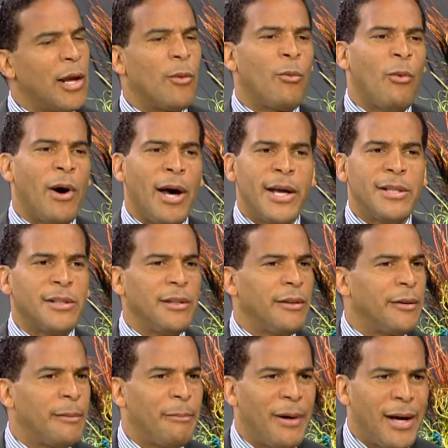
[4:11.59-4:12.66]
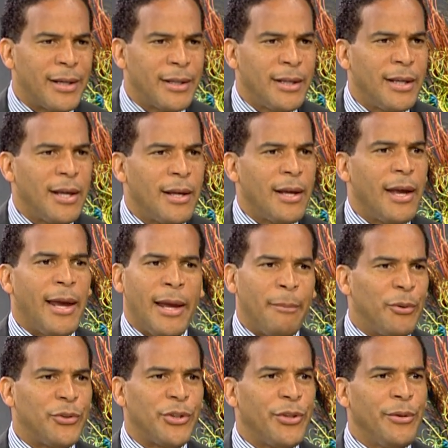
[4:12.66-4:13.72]
Now, why isn't their body
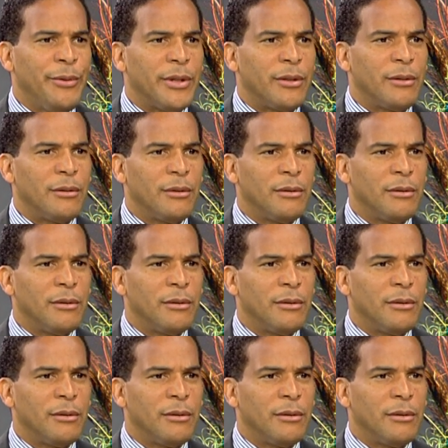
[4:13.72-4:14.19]
able to do it?